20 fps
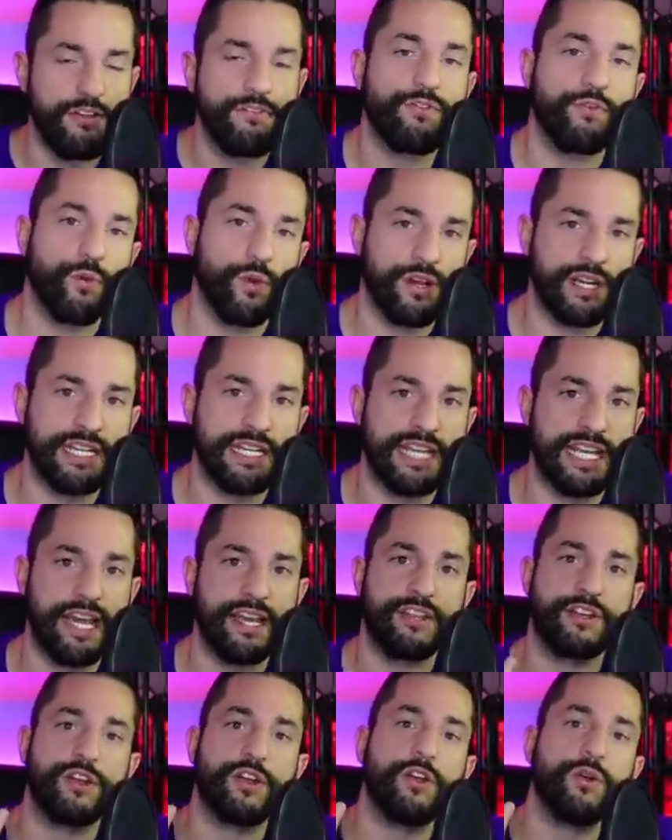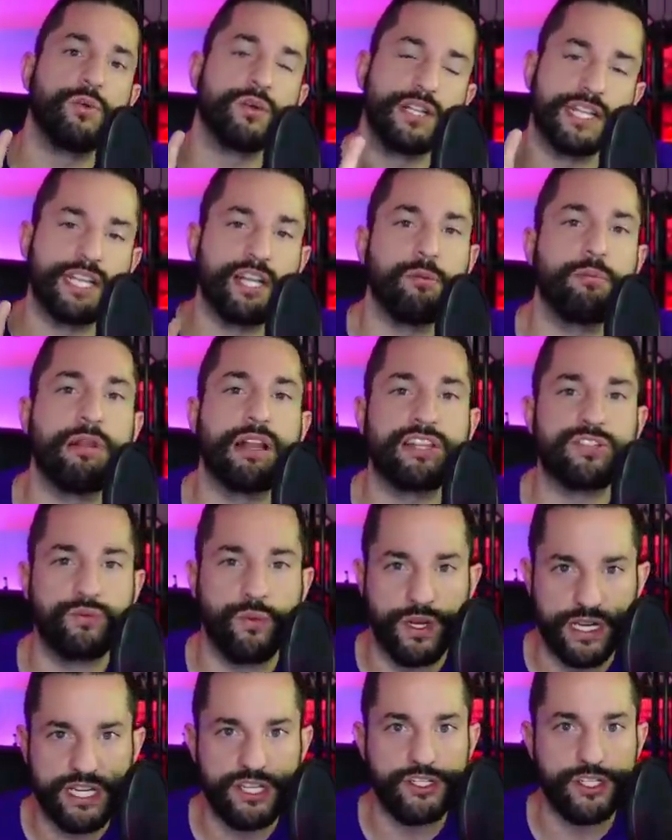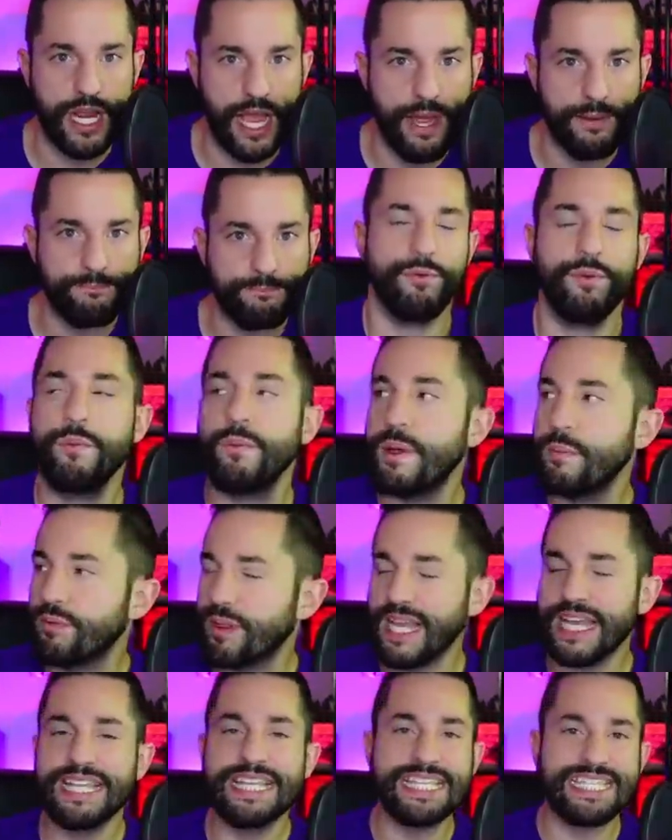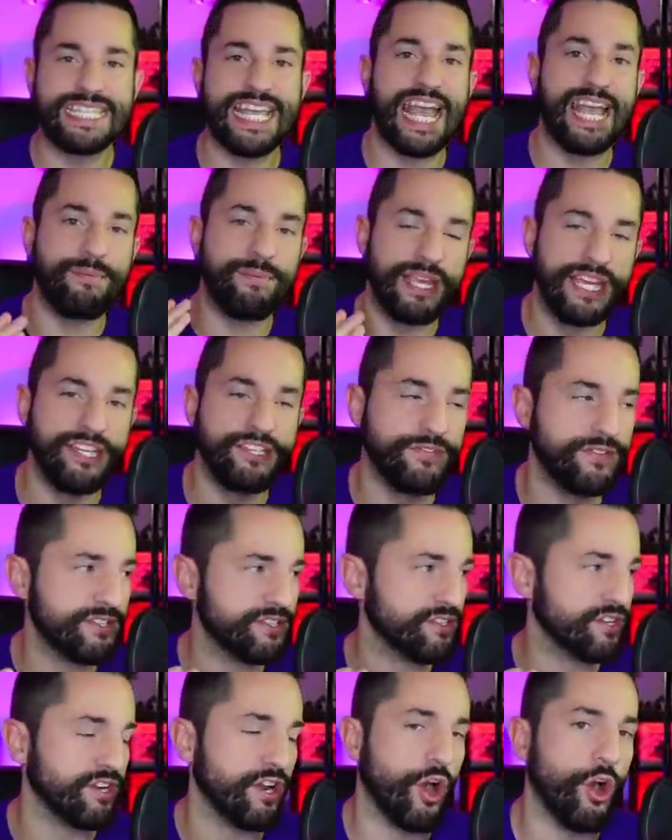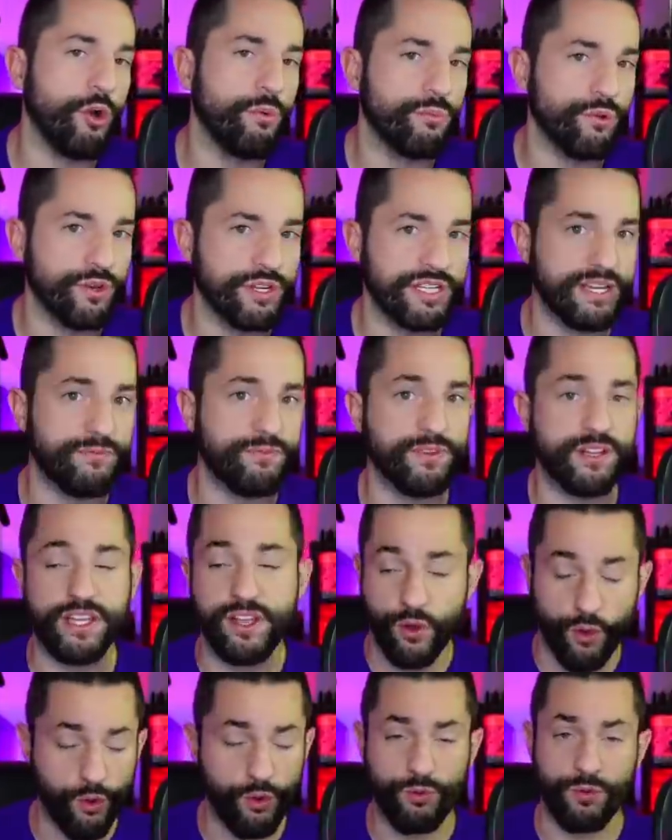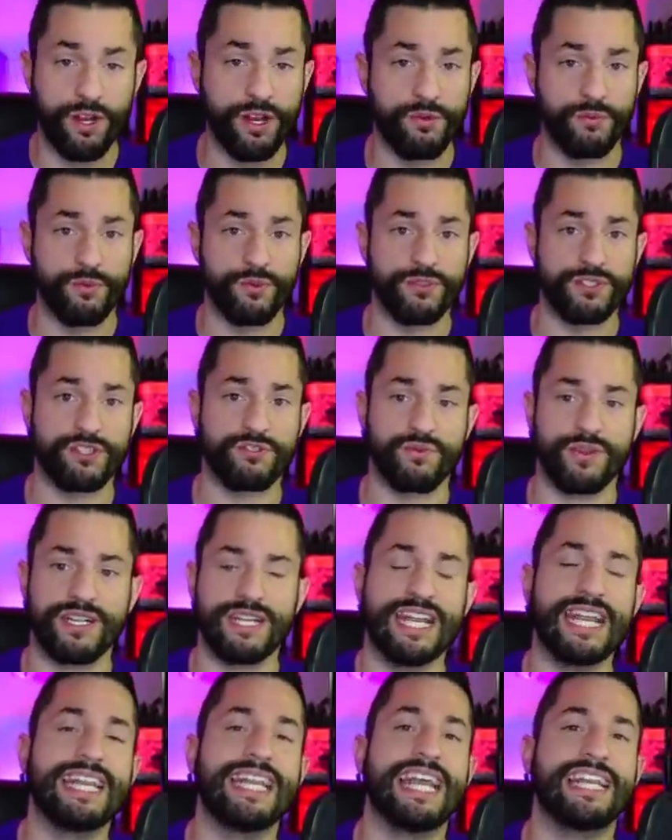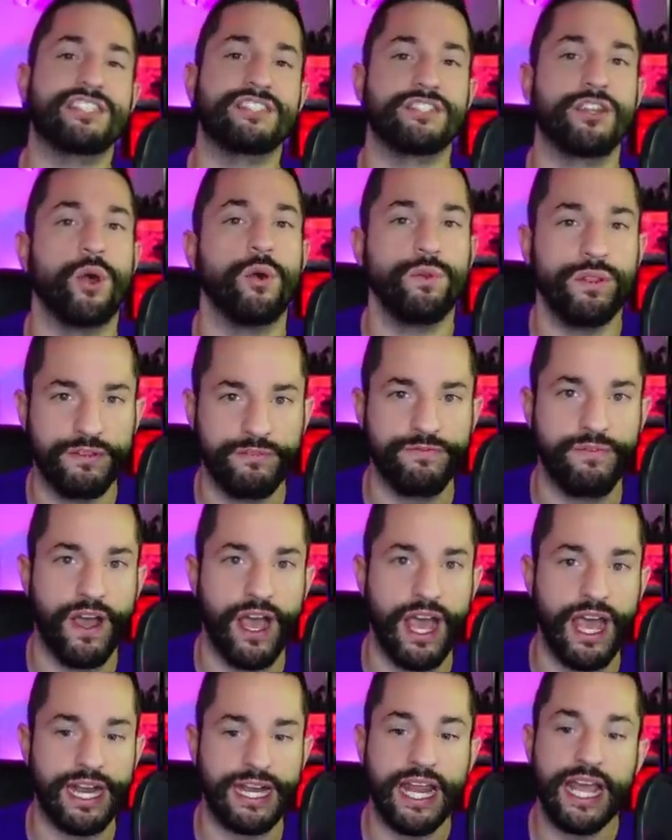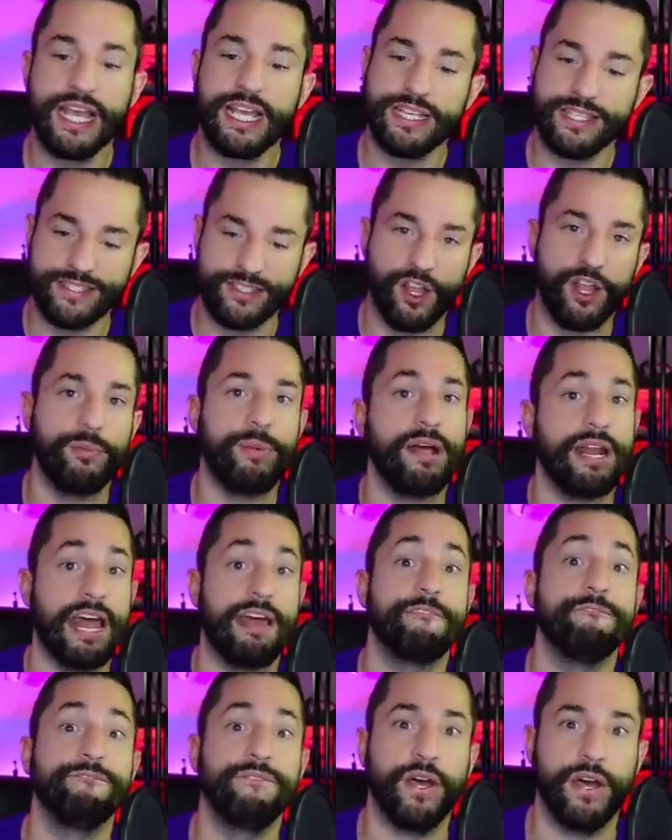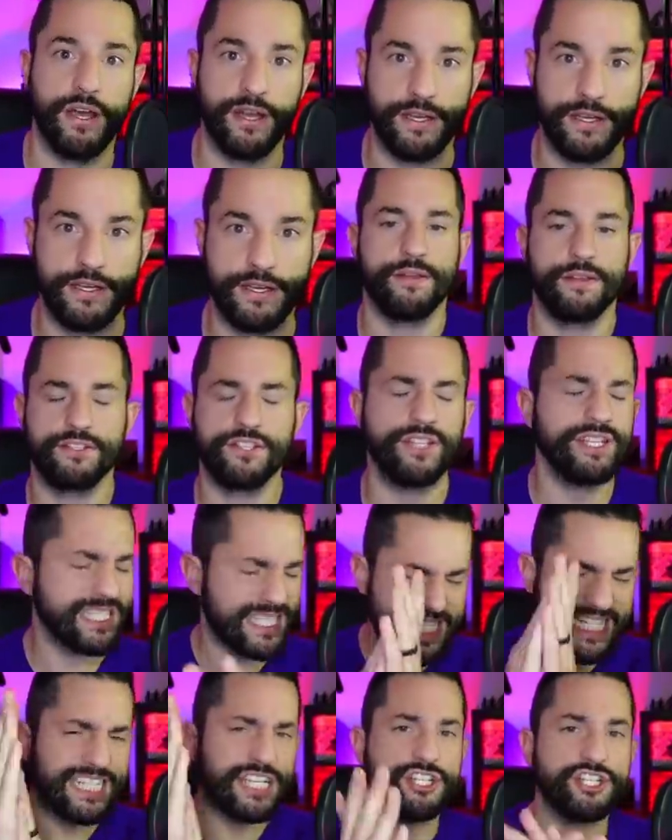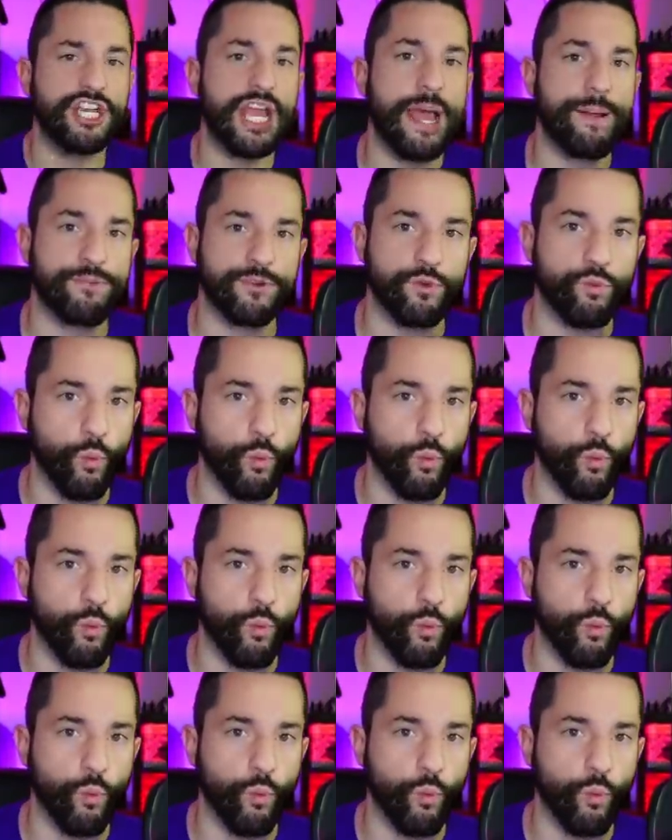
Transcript: for working together with a little plus one each time. When we play this game, each of us are going to homebrew it differently or run it rules as written, and that's totally fine because it's all about having fun. So let's get into chapter